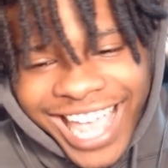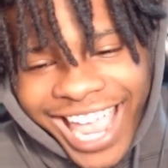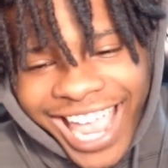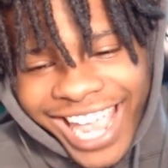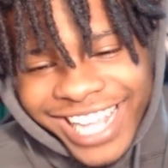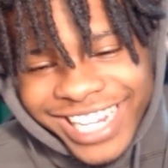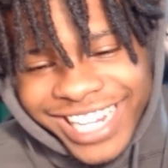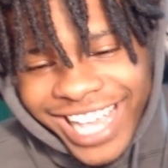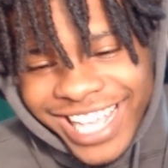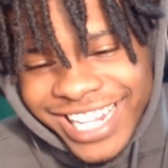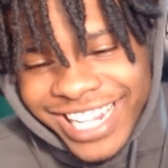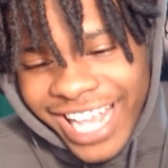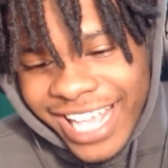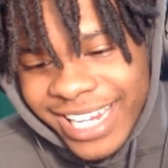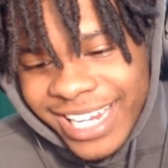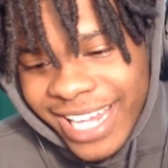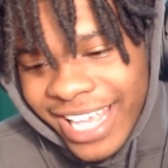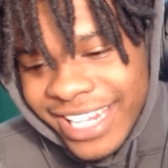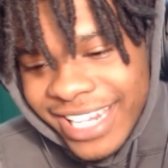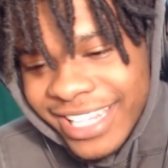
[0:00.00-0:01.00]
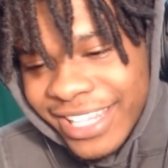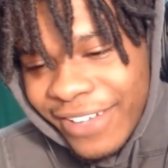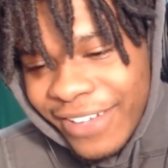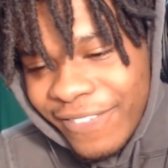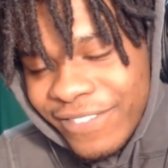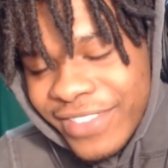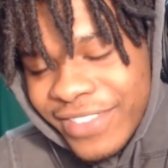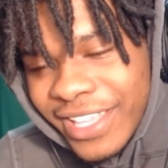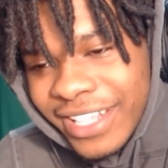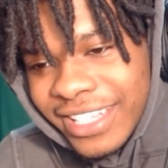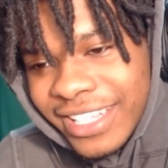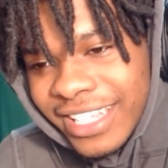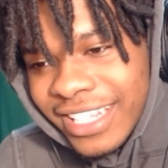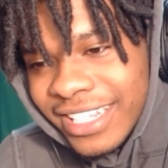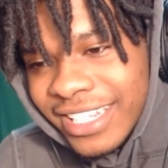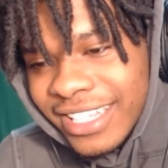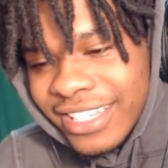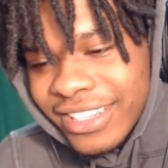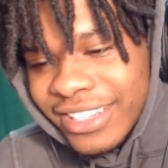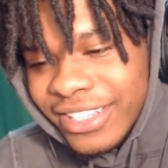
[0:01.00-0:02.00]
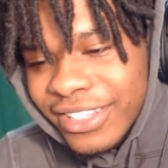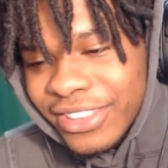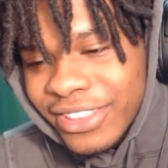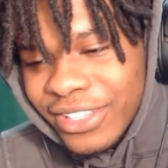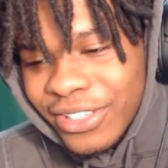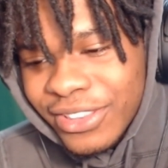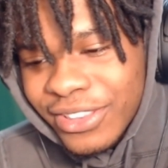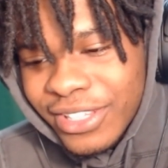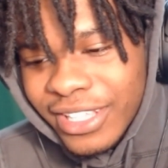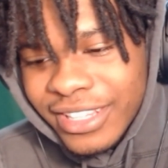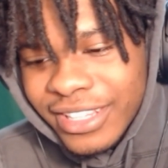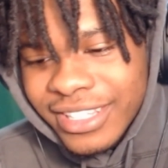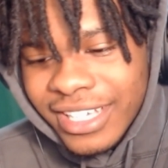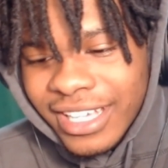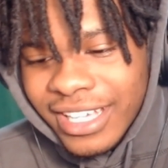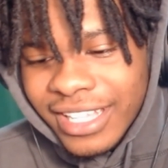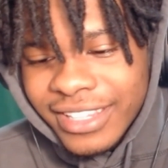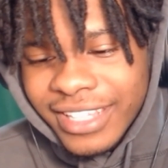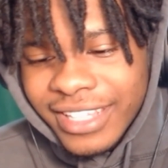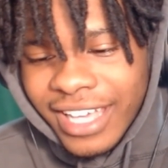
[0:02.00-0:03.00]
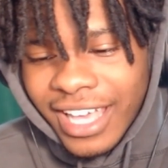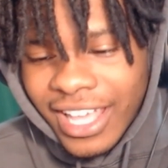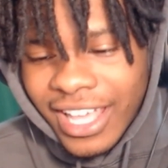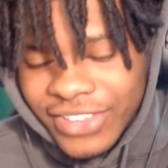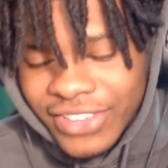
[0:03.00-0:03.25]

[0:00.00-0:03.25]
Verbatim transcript: and and and and the the the the the the the the,